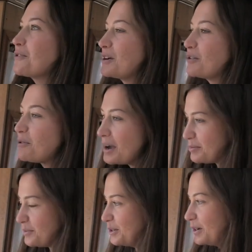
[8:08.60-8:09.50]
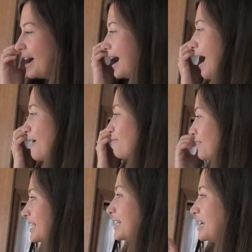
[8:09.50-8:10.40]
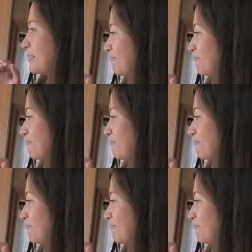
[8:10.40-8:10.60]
are incredible. I really,